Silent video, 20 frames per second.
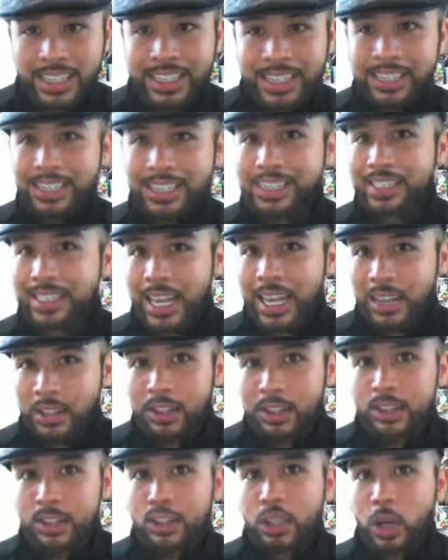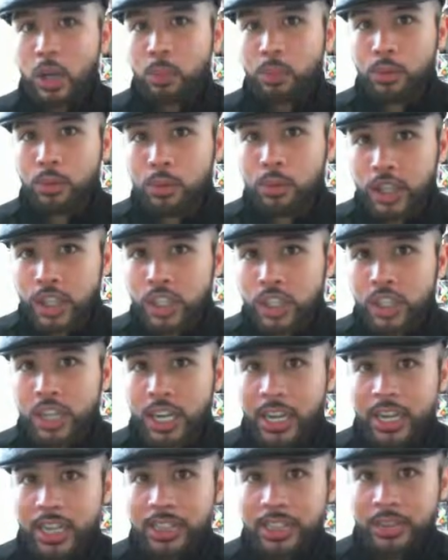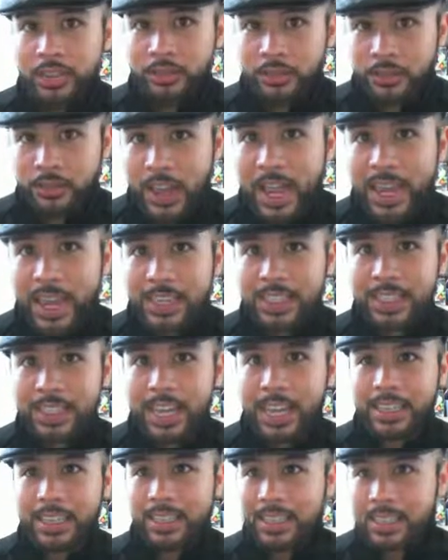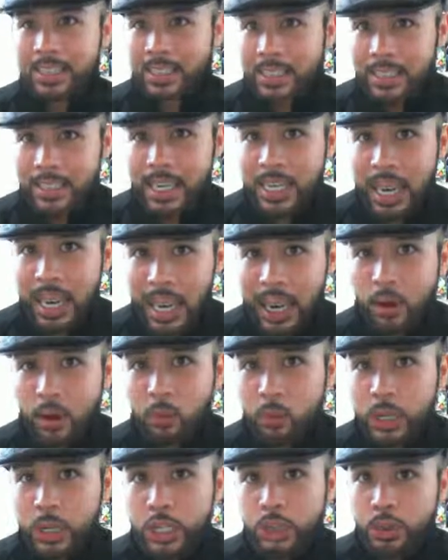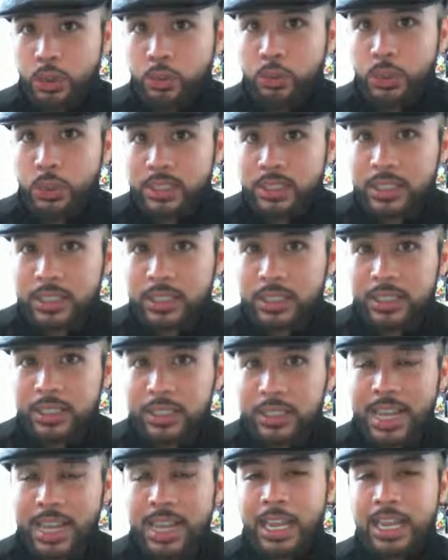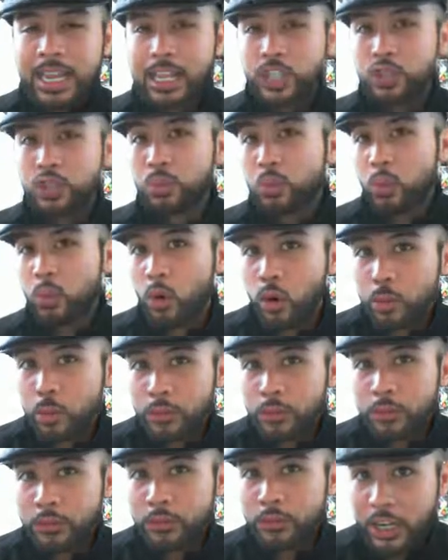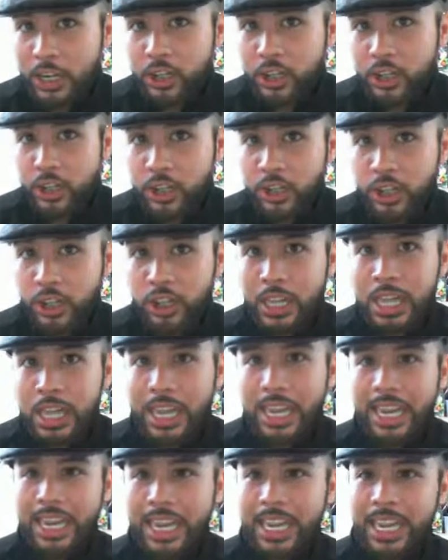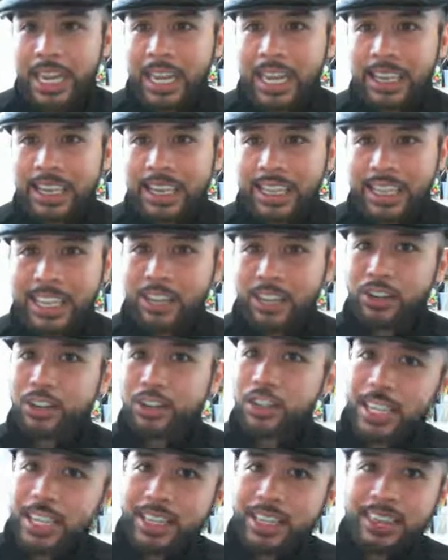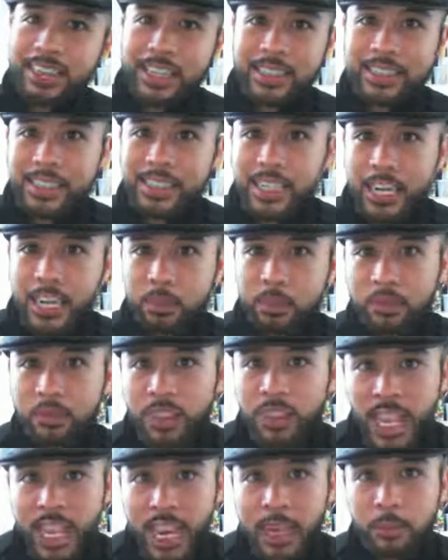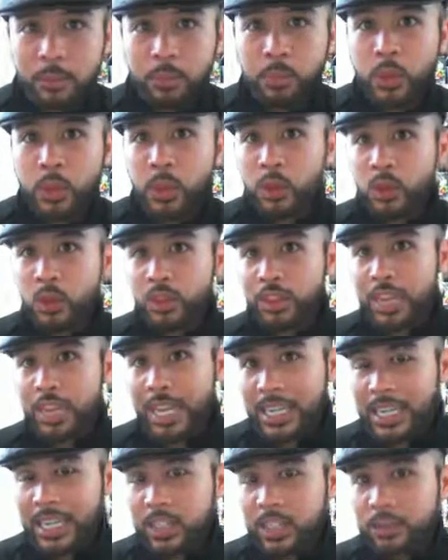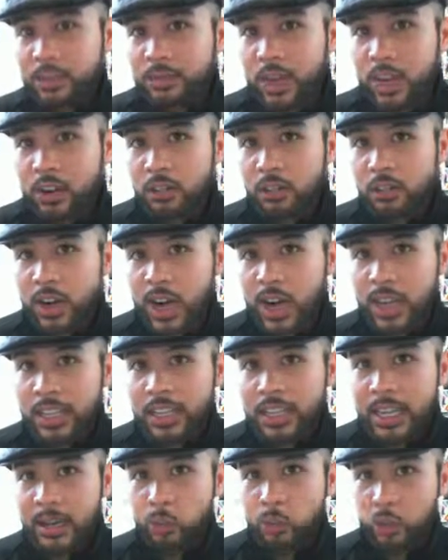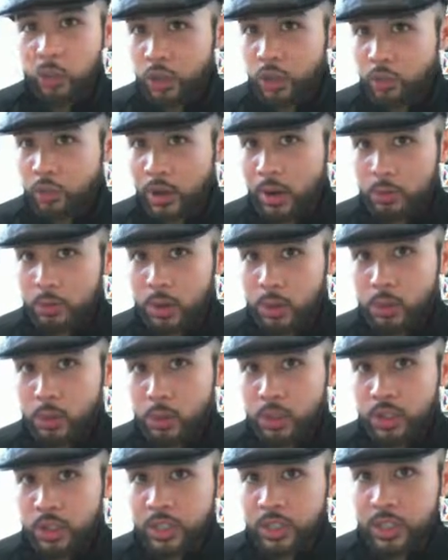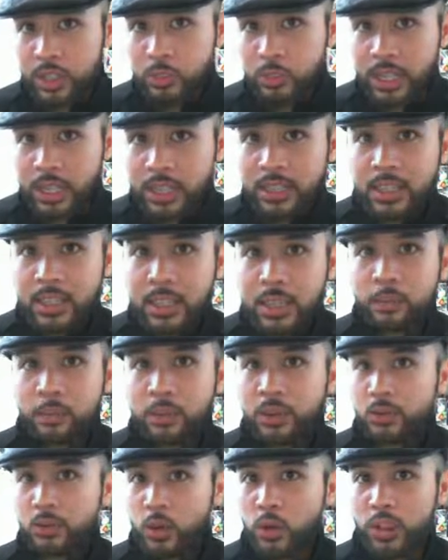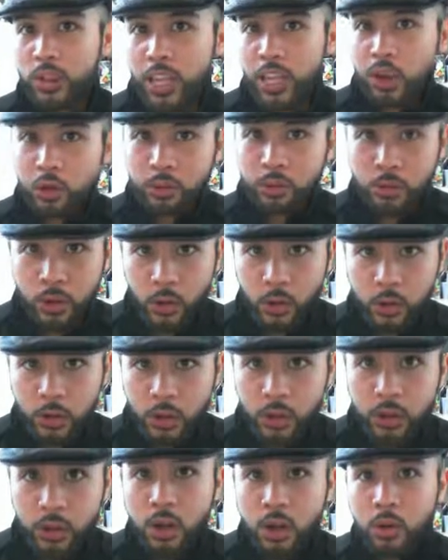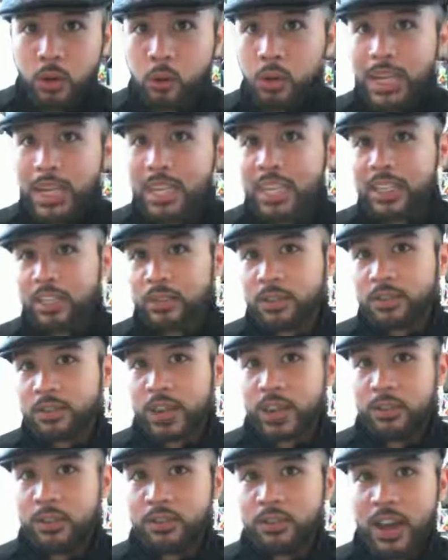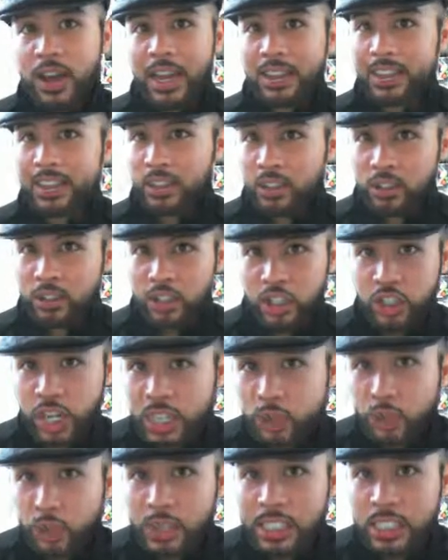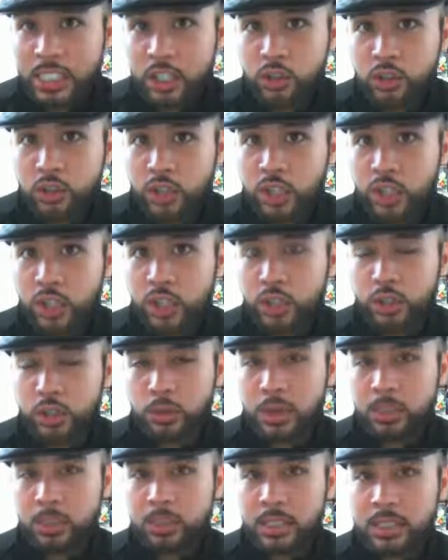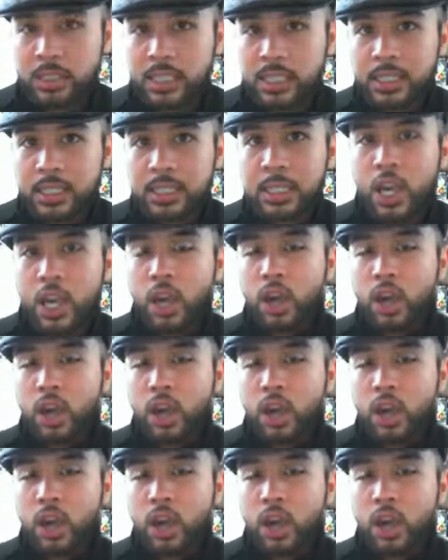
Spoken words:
Sellers appreciate the fact that this is how we do business. It's more professional, and they understand that's the name of the game. They need to verify that we're the right people to deal with before they go further. We need to verify that they're genuinely interested in doing business.